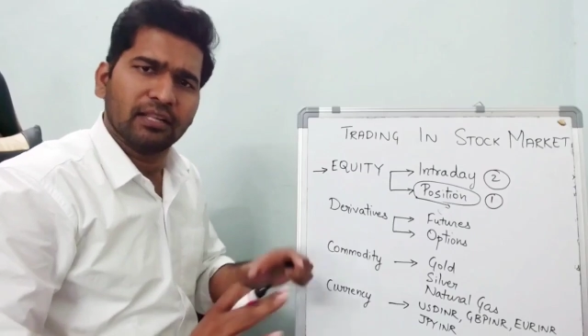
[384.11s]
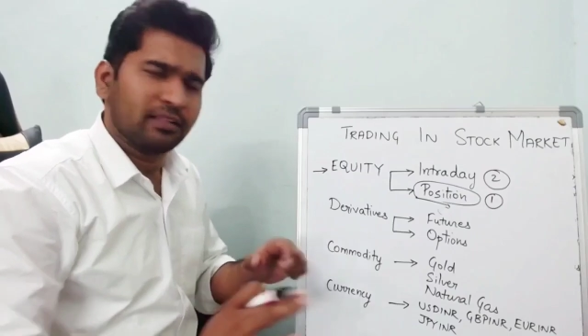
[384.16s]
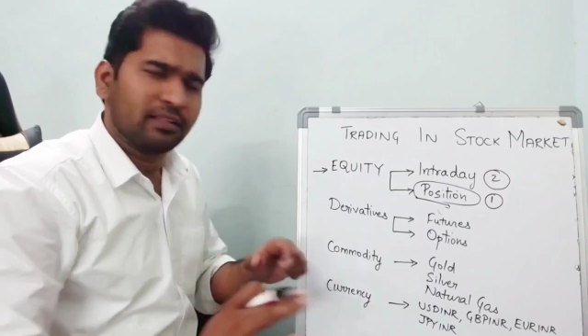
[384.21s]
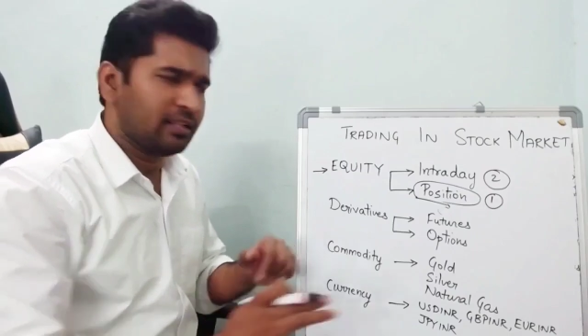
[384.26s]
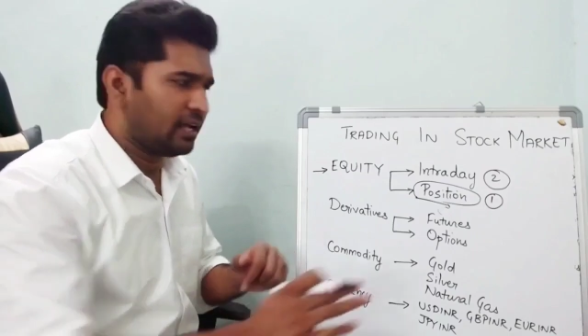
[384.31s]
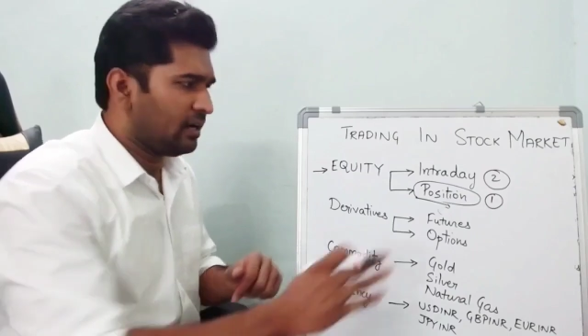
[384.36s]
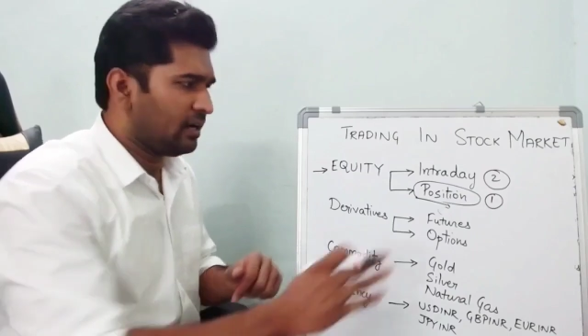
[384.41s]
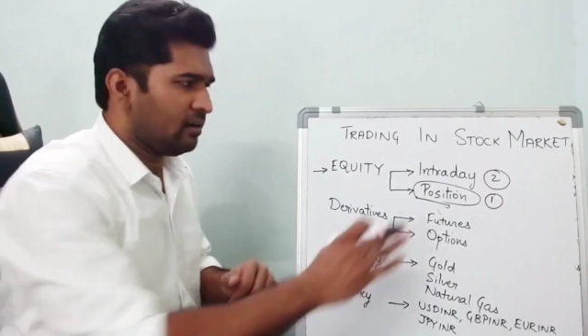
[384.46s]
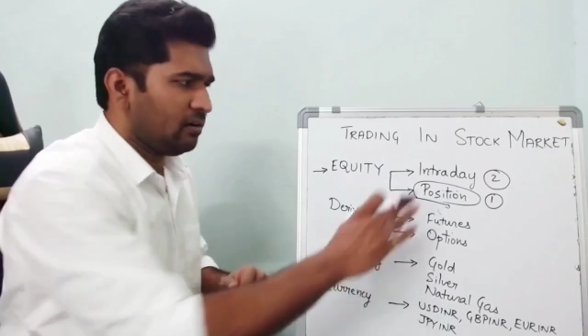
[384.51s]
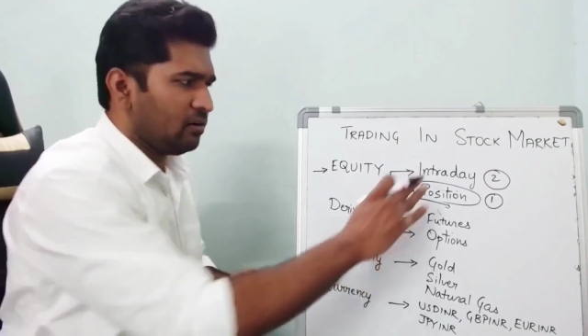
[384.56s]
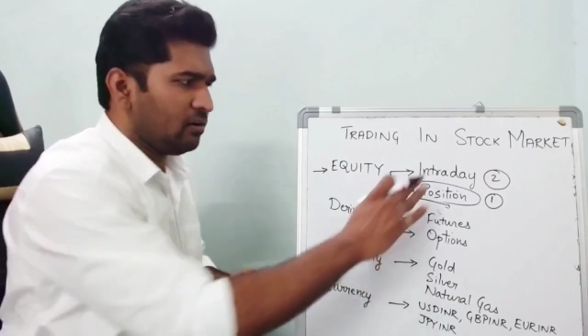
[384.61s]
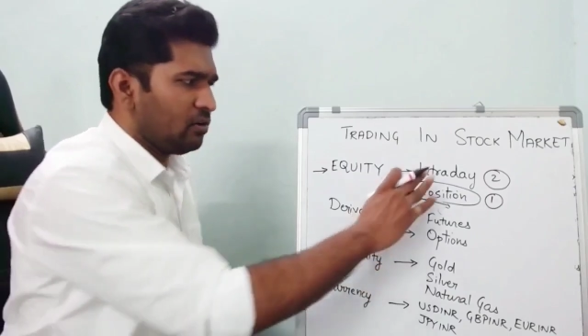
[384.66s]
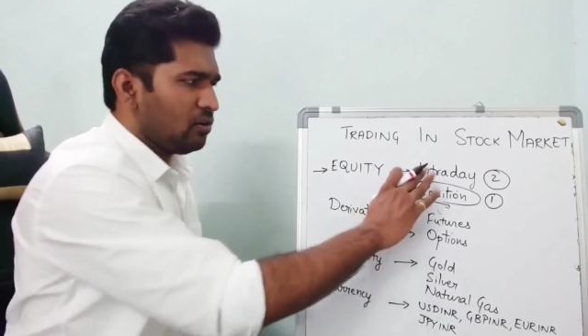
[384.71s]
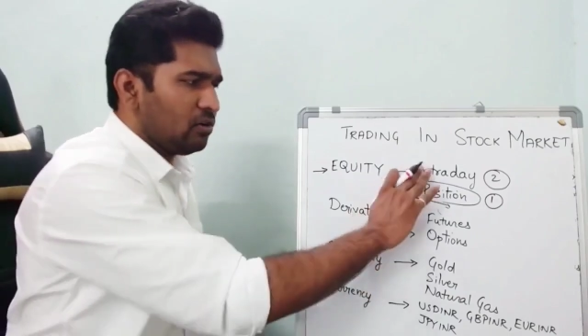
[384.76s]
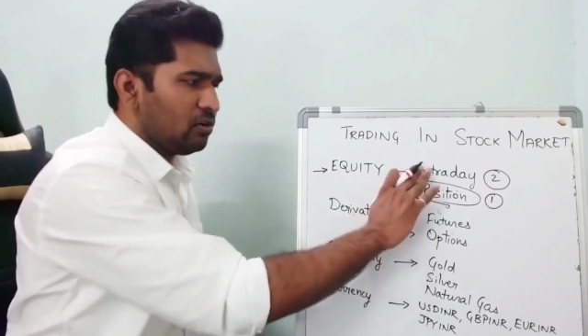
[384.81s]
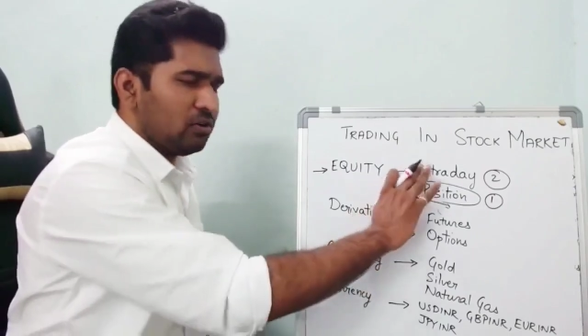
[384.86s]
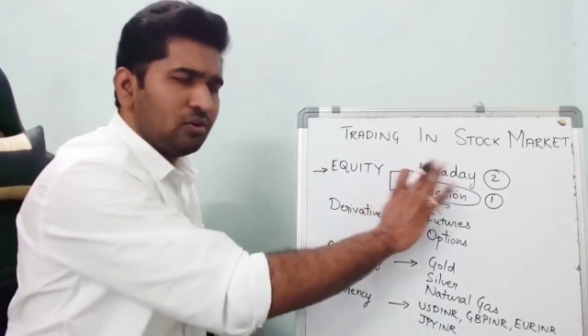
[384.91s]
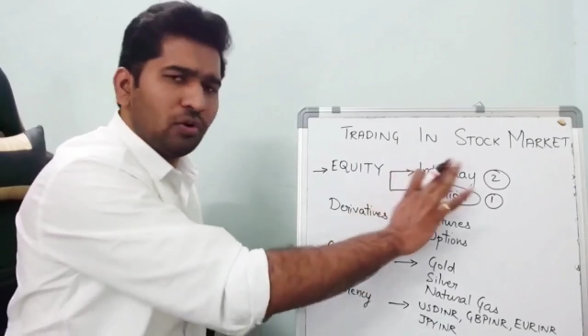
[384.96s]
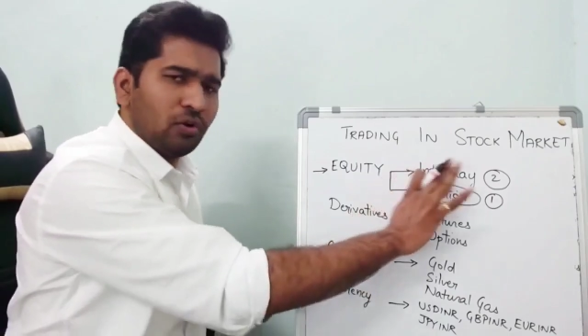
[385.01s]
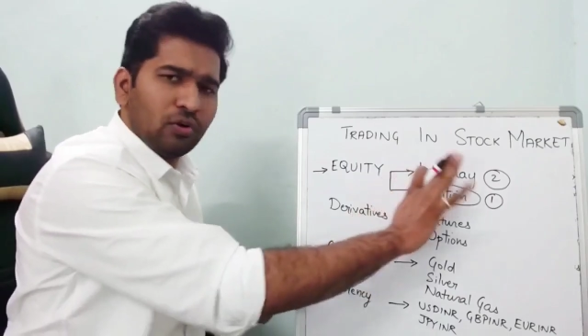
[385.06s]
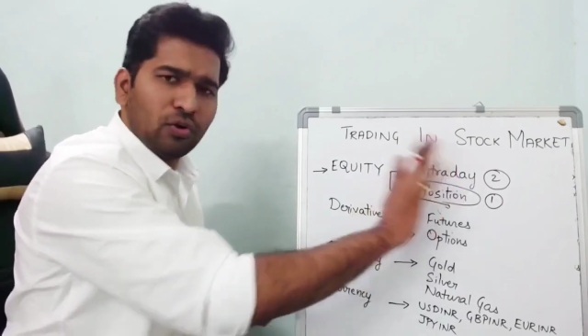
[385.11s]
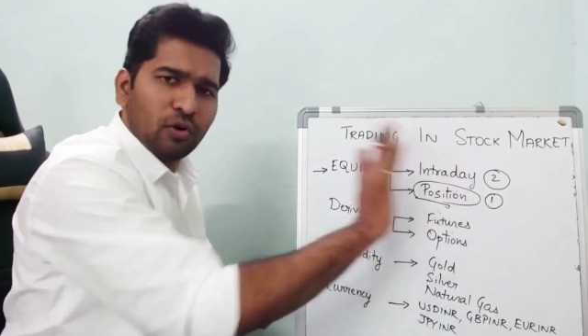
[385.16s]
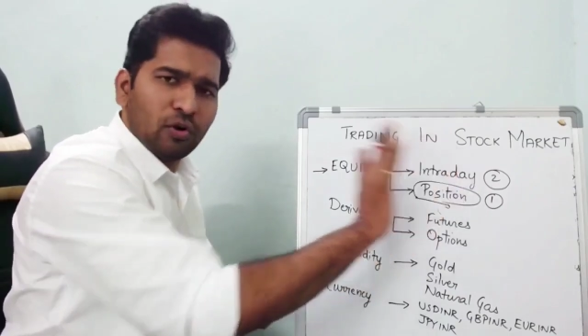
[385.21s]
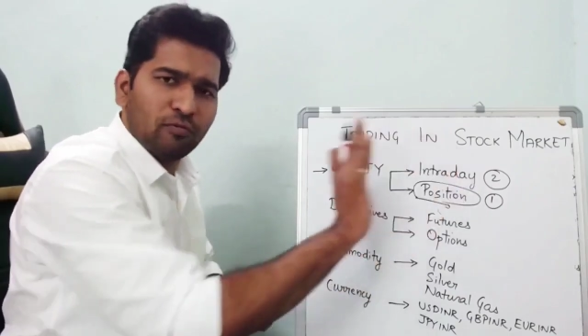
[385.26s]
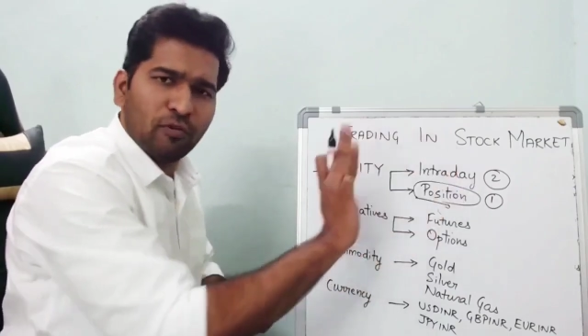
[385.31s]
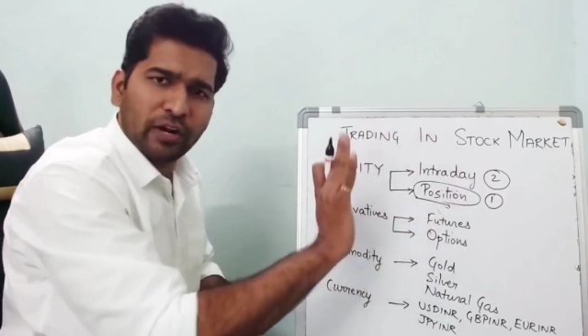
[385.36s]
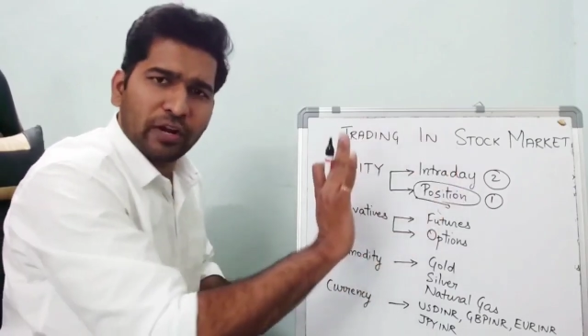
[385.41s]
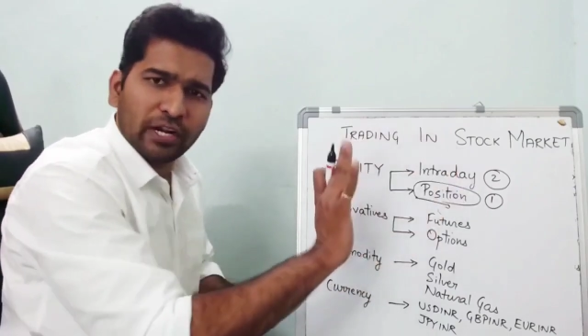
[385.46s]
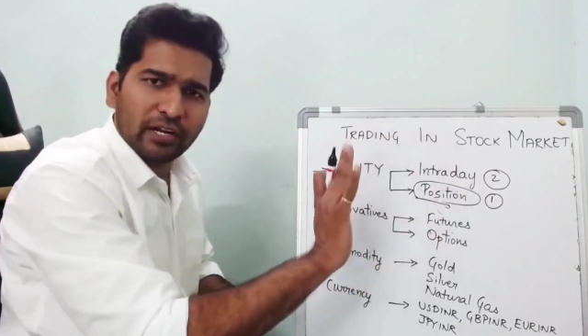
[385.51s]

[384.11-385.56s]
then don't go for